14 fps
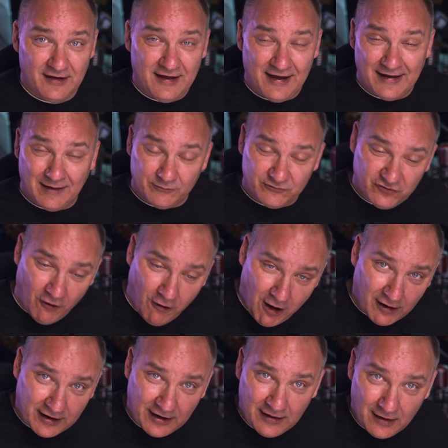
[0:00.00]
And I'm
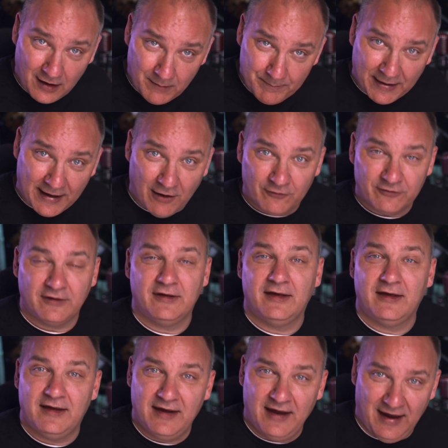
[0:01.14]
talking about
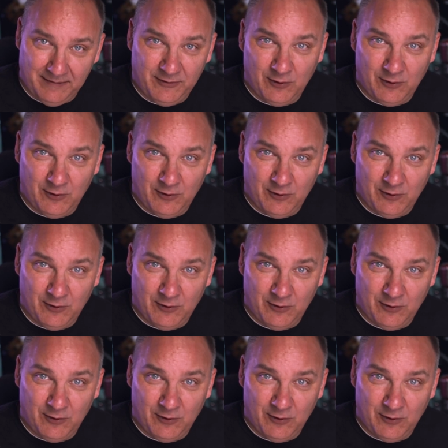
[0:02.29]
Amy